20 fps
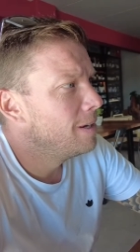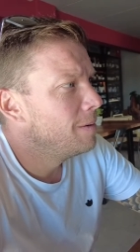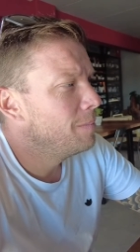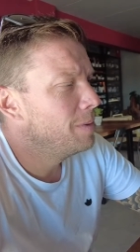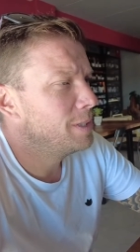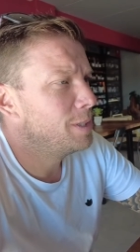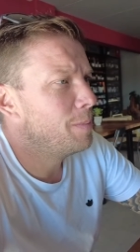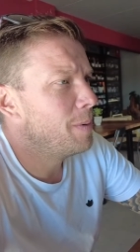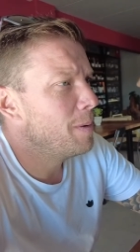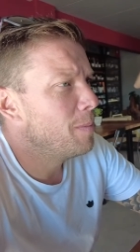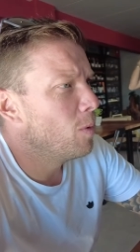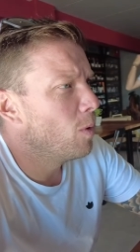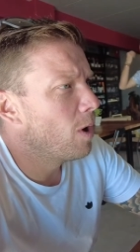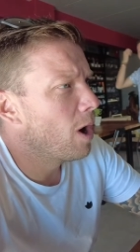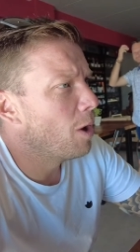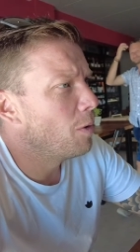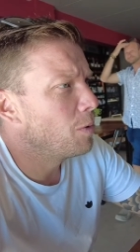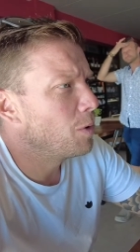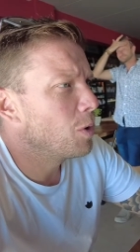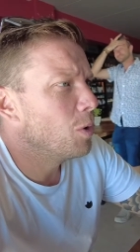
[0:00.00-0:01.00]
It's a bit more
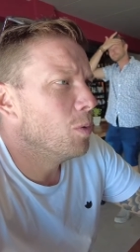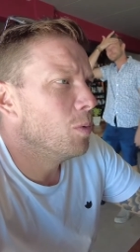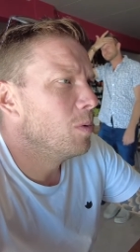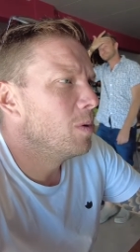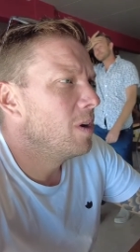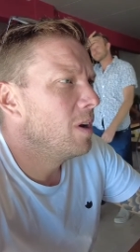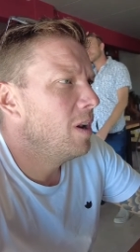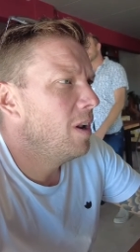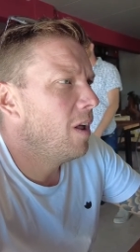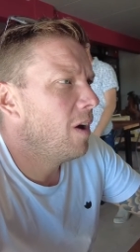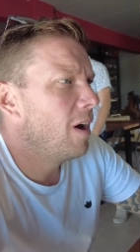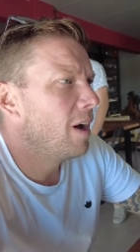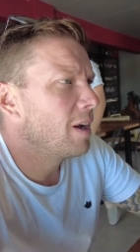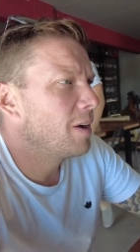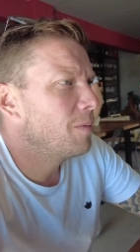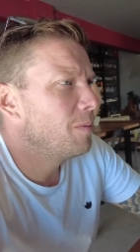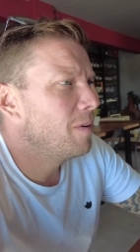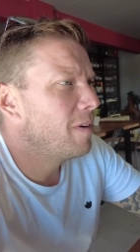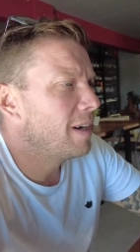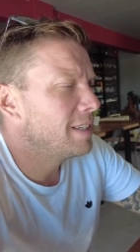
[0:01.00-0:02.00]
local,
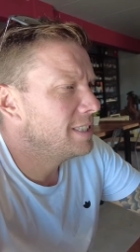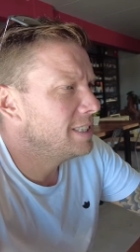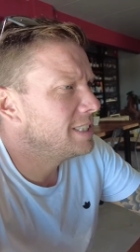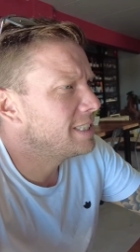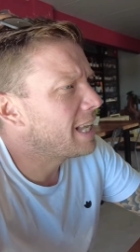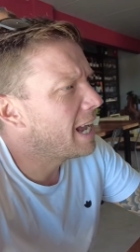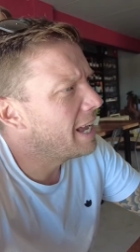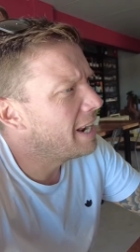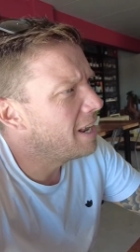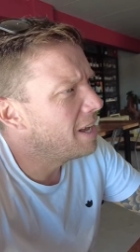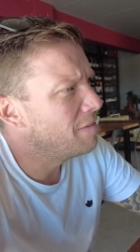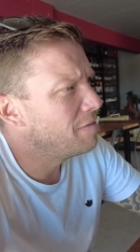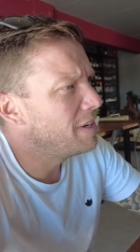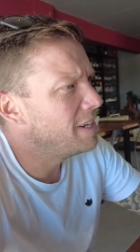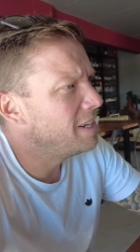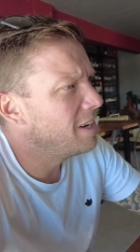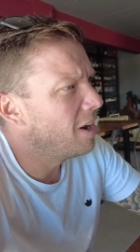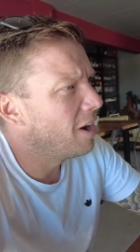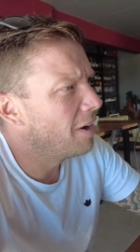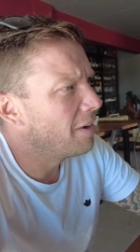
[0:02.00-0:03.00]
like we're actually staying at a
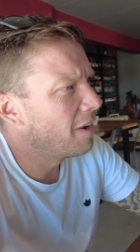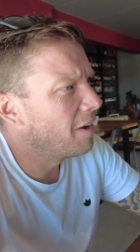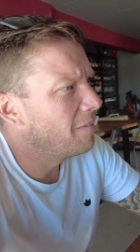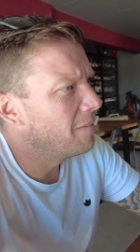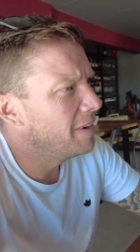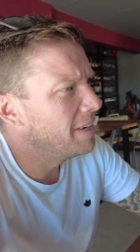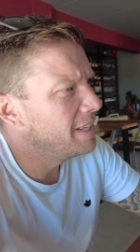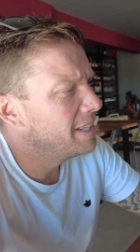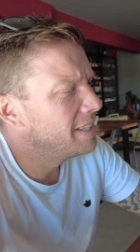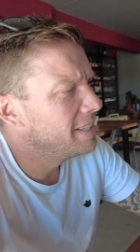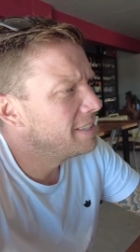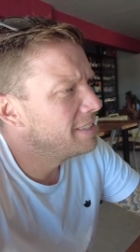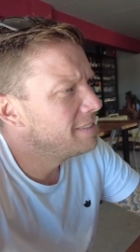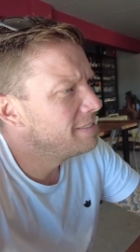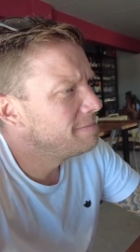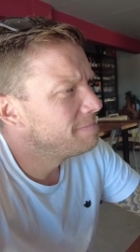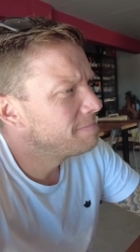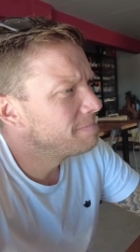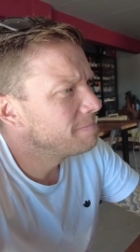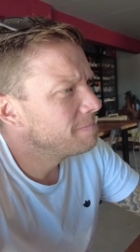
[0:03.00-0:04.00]
vineyard, aren't we?
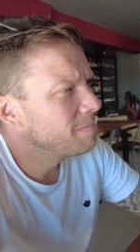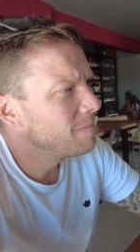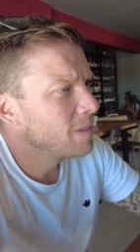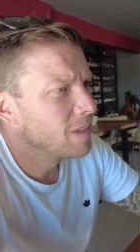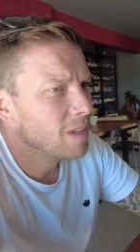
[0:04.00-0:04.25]
We are.